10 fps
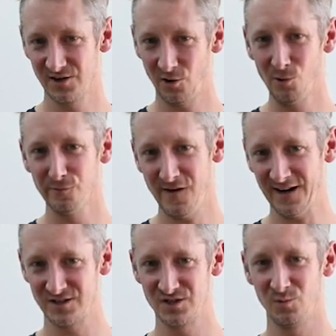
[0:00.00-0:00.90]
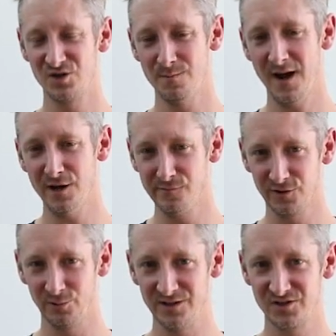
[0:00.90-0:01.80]
are all factors which may
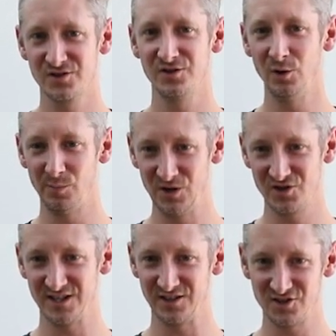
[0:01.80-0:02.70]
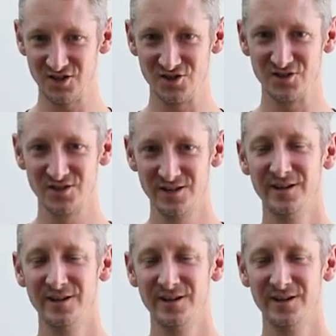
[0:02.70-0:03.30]
influence your purchasing decisions.